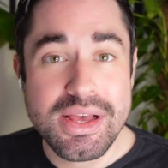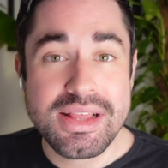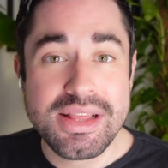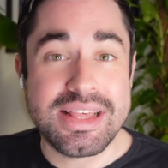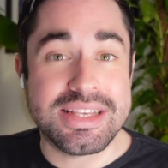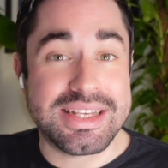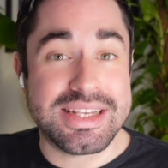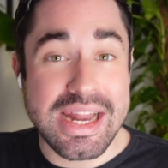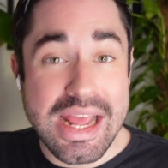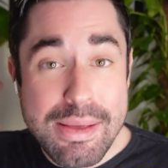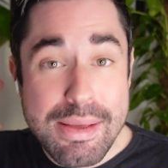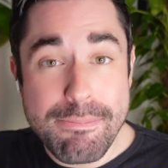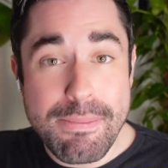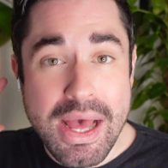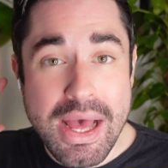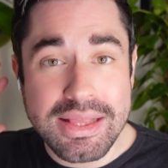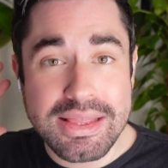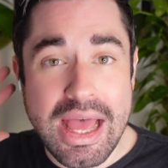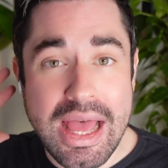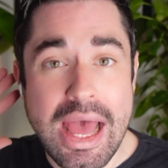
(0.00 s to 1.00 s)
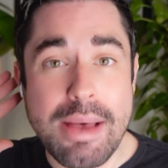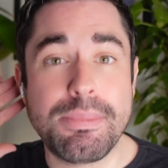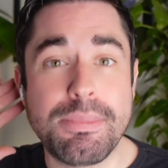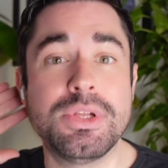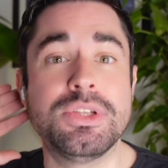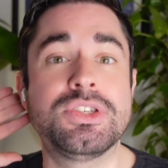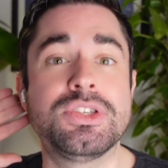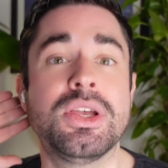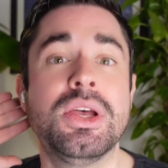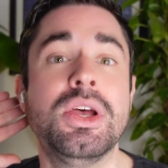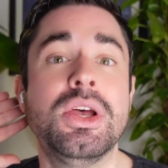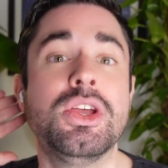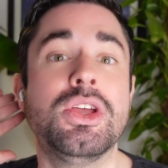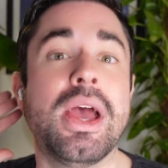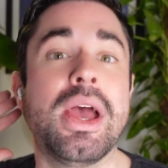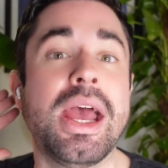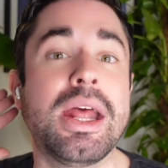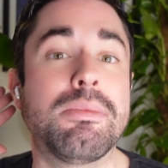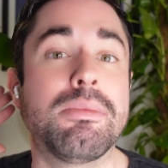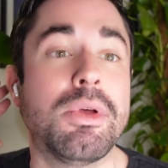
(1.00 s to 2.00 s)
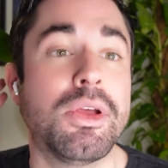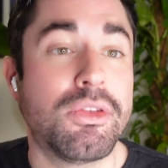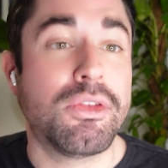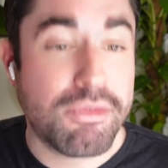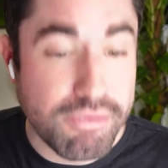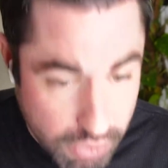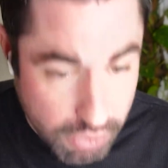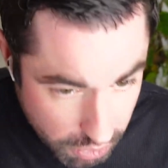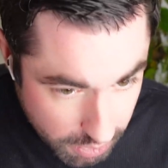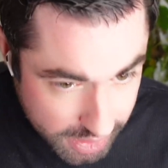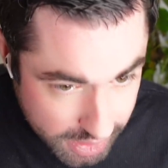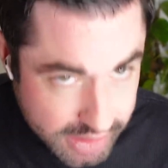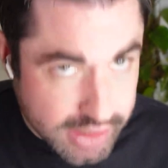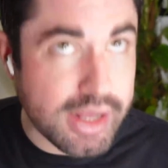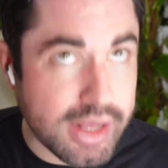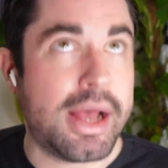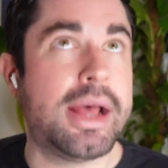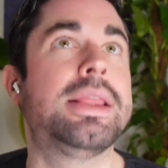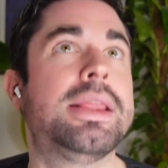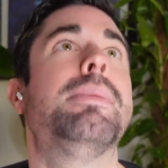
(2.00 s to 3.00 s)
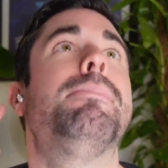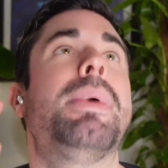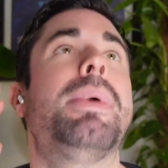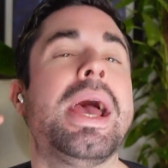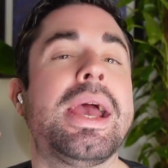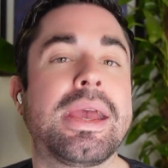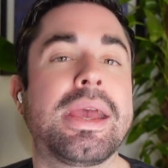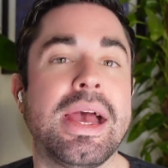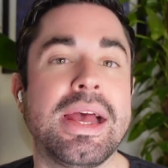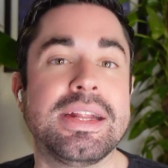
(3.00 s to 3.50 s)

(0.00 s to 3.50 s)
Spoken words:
There's an impact that happens, your head moves forward and then back,